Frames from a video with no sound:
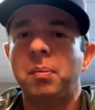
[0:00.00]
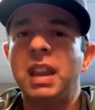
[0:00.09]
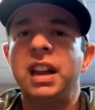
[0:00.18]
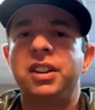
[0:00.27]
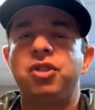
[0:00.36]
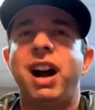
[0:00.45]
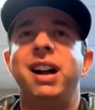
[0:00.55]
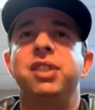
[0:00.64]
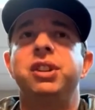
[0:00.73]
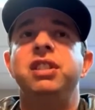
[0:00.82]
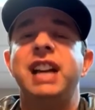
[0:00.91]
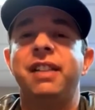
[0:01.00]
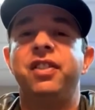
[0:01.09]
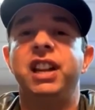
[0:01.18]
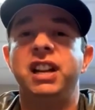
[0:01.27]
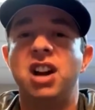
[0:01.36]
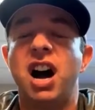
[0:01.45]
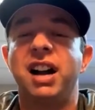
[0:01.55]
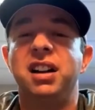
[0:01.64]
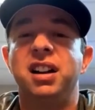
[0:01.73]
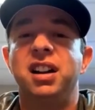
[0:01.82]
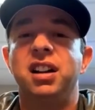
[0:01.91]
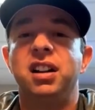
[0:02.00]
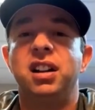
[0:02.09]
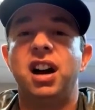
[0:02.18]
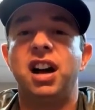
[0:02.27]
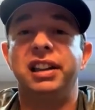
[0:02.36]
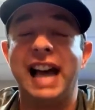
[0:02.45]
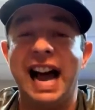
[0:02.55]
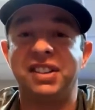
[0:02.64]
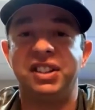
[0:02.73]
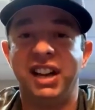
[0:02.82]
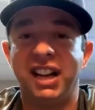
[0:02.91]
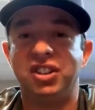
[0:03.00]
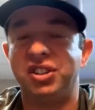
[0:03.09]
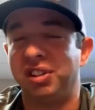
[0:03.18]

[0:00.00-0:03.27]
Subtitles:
trials are definitely not a last ditch